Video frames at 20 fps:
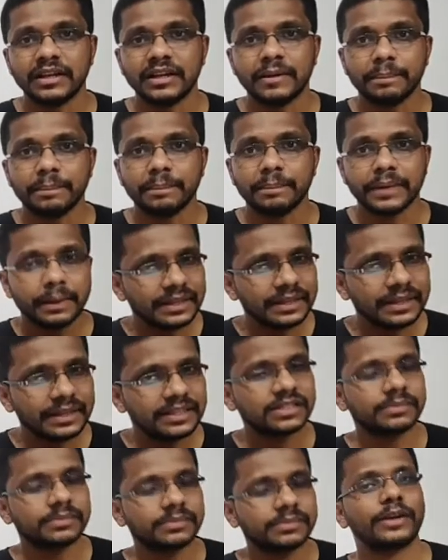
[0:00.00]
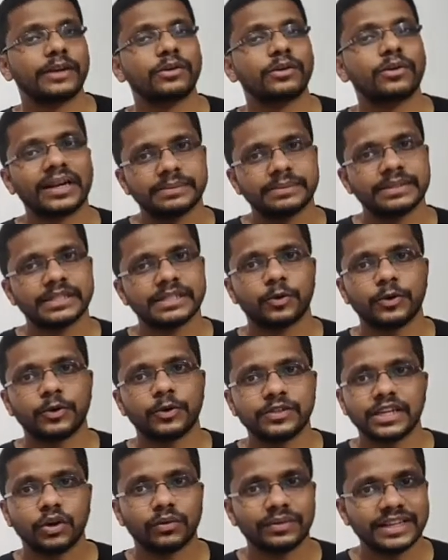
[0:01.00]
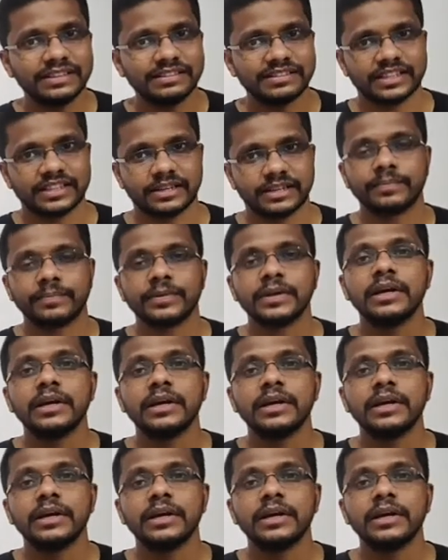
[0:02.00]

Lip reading: Maybe this microorganism is producing a novel enzyme.